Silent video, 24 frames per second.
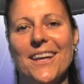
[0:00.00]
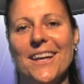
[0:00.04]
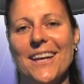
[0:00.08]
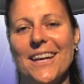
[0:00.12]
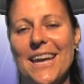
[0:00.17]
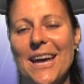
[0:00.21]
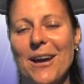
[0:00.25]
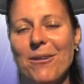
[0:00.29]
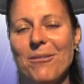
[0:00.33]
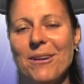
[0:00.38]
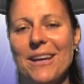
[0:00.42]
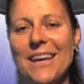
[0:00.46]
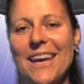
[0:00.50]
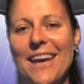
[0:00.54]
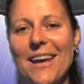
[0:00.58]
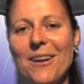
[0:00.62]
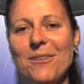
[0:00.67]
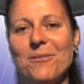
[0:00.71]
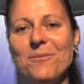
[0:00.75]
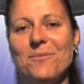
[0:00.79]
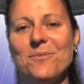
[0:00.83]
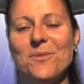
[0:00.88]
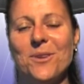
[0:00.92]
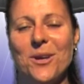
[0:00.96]
Now
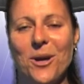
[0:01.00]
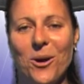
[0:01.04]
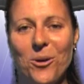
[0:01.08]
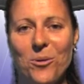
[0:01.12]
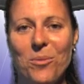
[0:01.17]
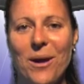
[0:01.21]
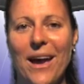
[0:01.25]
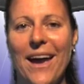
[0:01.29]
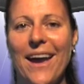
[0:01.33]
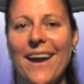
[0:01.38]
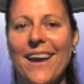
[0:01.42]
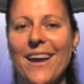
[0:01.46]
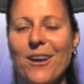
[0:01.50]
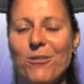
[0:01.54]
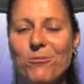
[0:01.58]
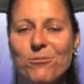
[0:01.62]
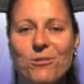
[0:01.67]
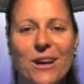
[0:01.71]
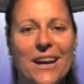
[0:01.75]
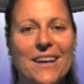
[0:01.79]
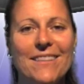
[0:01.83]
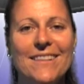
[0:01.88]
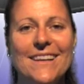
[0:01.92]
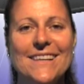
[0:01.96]
again, go back and
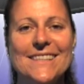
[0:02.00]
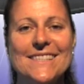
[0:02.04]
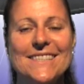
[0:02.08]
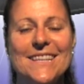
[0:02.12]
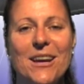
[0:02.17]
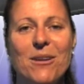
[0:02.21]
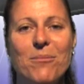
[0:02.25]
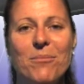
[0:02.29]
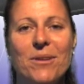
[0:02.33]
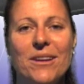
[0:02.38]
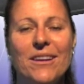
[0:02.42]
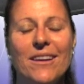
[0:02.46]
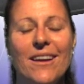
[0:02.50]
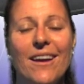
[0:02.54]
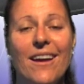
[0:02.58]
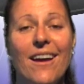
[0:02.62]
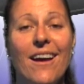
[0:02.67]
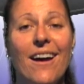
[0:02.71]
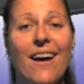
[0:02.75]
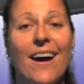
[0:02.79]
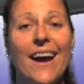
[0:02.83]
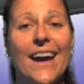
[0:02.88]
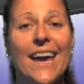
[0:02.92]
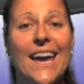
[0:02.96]
rate that statement.
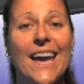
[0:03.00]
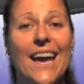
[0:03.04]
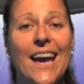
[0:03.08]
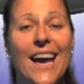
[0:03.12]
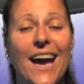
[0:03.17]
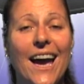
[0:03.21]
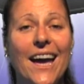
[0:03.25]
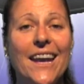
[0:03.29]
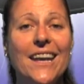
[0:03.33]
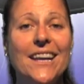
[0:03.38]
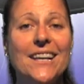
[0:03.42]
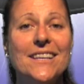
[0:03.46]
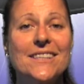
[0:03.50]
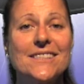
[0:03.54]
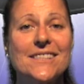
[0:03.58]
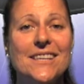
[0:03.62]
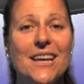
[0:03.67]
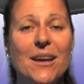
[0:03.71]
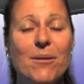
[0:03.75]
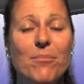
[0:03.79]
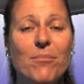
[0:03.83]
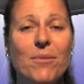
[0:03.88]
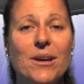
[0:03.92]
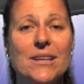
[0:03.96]
I can't
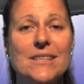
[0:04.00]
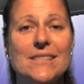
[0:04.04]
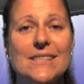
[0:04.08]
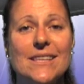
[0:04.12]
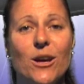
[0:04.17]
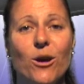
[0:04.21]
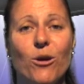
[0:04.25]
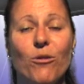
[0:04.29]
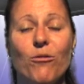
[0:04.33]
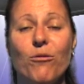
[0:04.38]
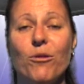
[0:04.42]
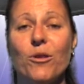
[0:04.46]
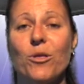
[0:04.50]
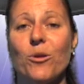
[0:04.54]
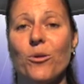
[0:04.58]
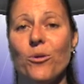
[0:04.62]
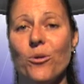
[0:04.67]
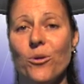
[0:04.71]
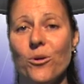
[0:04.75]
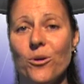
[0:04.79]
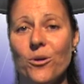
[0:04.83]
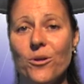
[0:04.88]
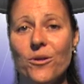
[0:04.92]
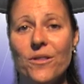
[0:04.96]
accept myself with
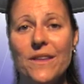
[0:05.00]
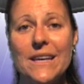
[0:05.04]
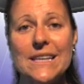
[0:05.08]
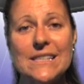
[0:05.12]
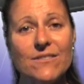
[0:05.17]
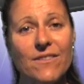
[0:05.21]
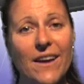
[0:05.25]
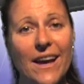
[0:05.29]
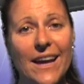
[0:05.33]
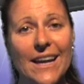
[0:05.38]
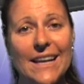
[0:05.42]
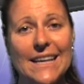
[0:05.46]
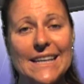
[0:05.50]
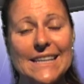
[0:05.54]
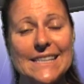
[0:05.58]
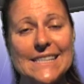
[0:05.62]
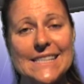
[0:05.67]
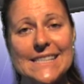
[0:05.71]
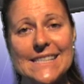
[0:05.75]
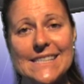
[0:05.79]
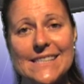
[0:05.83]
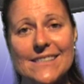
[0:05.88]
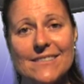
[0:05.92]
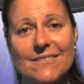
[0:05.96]
all these
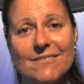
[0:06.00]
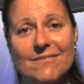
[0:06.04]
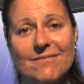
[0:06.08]
failures.